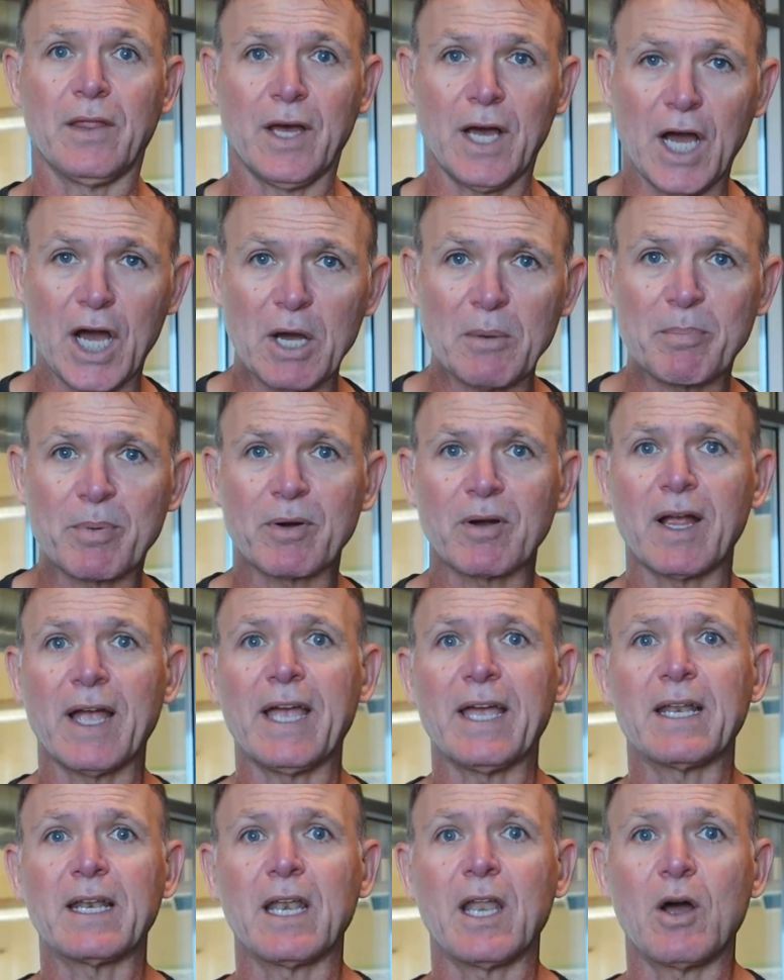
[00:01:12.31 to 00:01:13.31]
upper
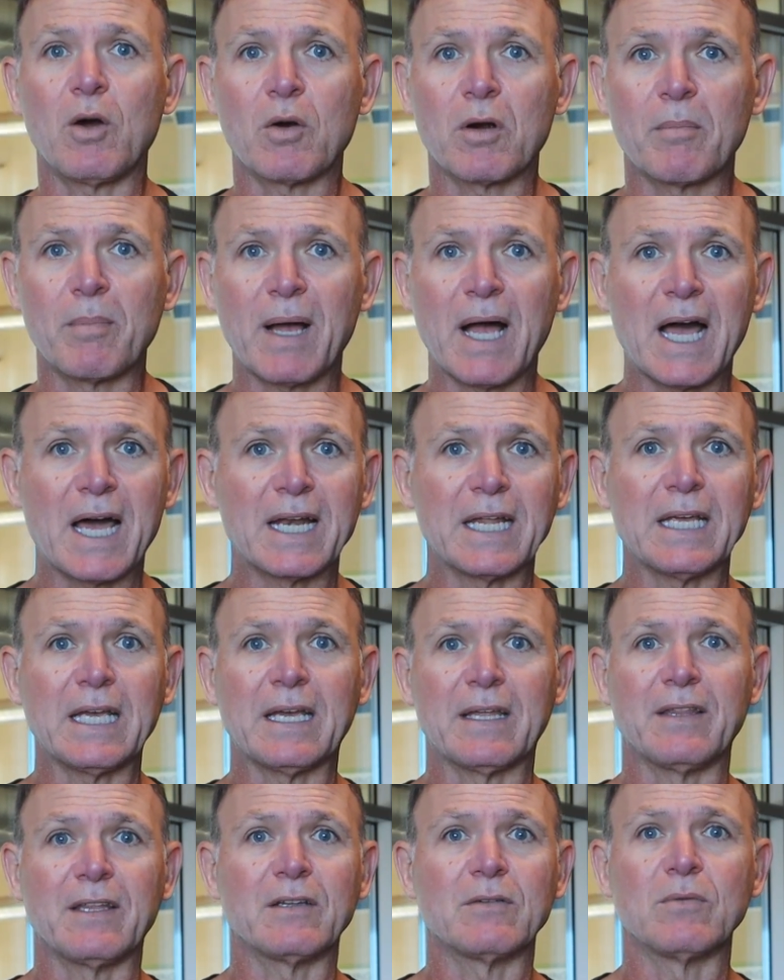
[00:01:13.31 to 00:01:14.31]
and lower body,
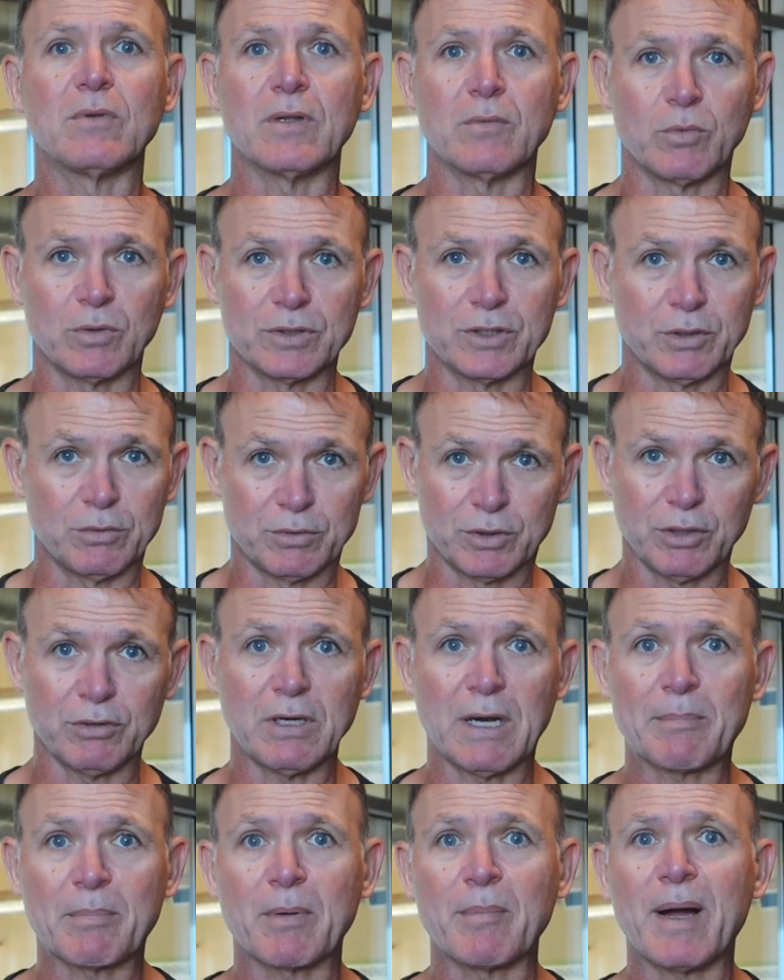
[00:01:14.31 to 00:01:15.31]
and then we'll do 2
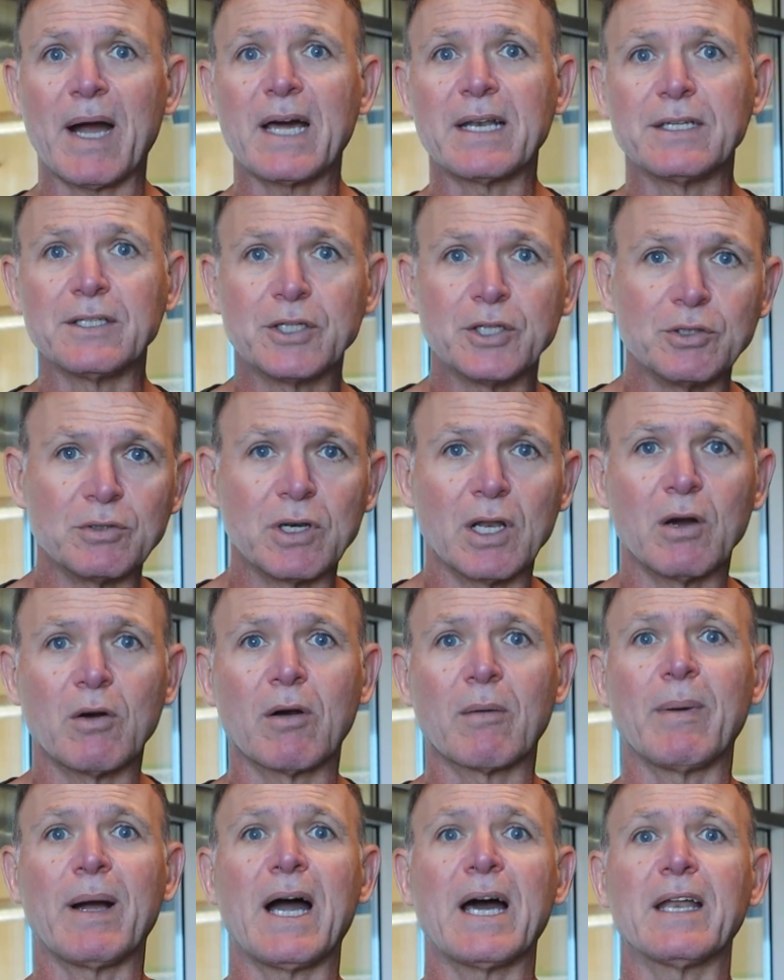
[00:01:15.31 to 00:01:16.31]
upper body, 2
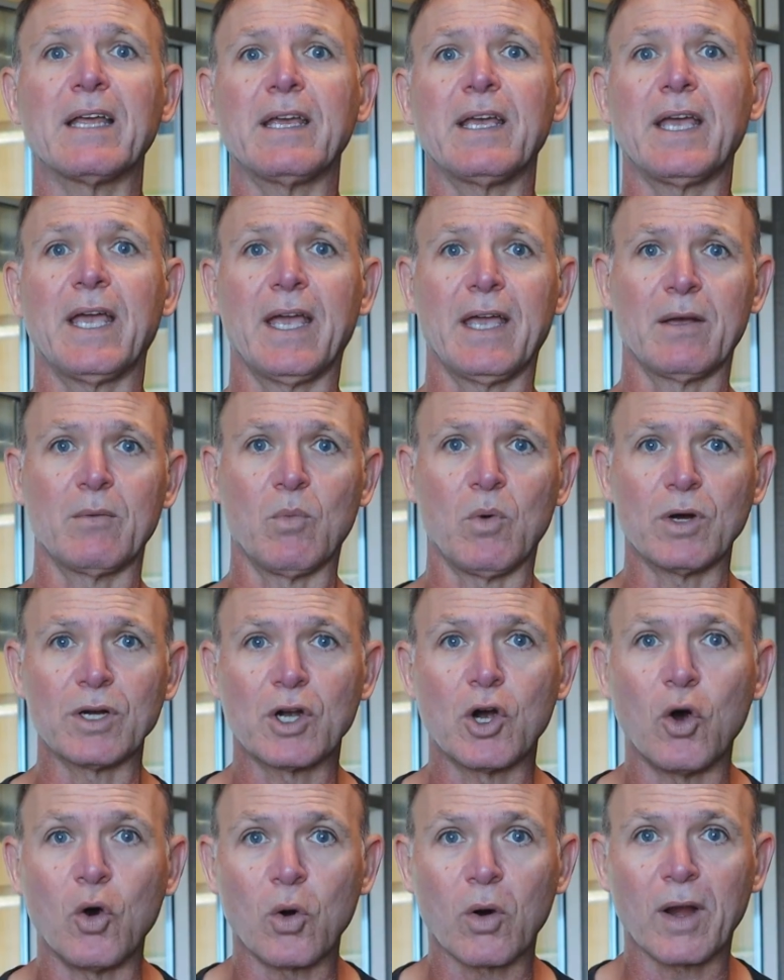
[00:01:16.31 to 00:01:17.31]
lower body, and 1
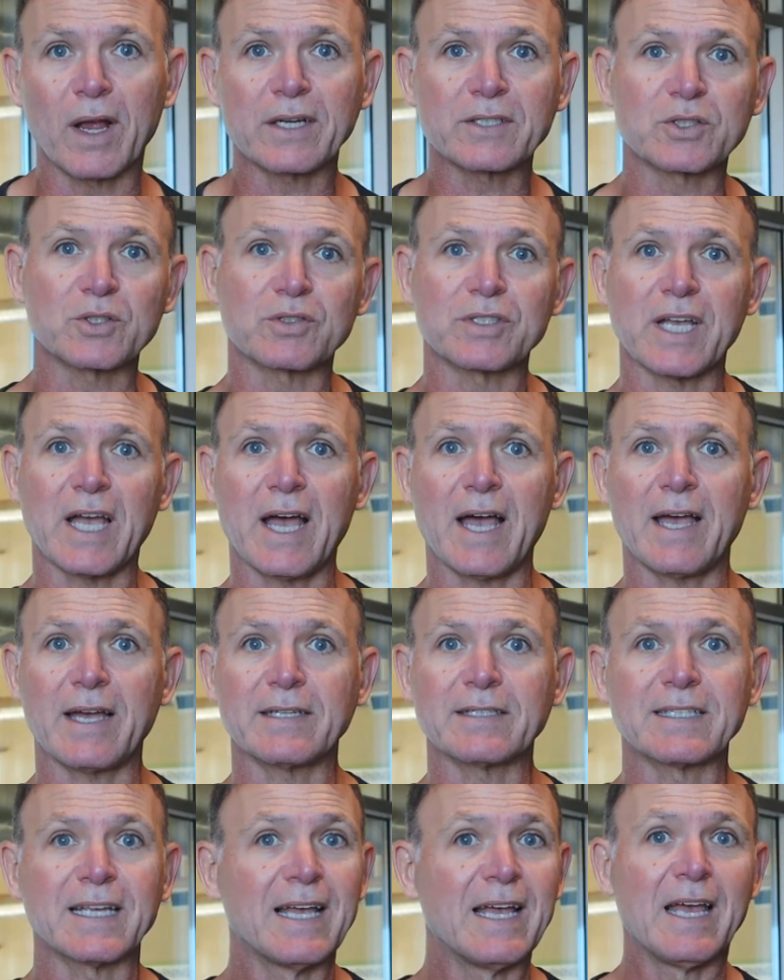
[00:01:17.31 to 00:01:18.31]
core
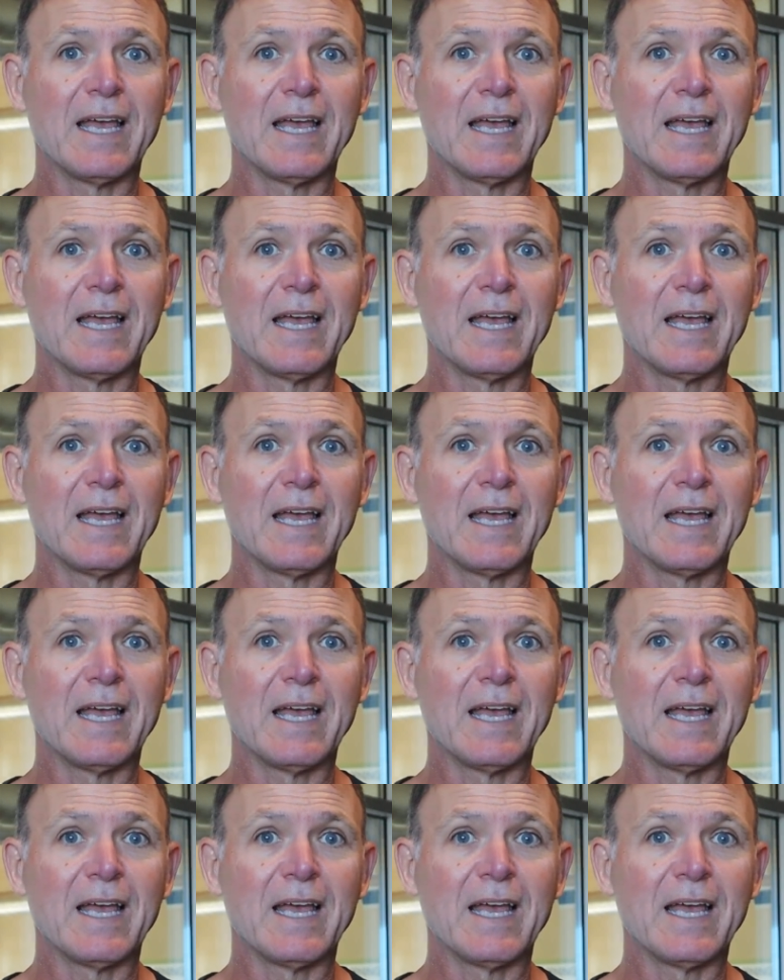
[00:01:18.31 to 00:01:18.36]
exercise.